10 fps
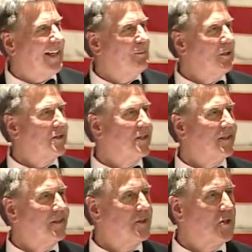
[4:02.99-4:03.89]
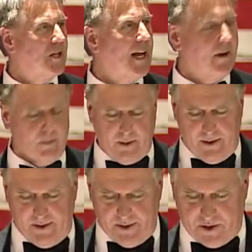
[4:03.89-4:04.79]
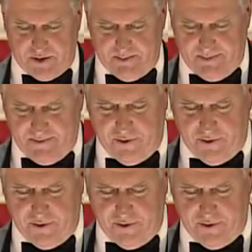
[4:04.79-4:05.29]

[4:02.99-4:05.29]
animals and soccer balls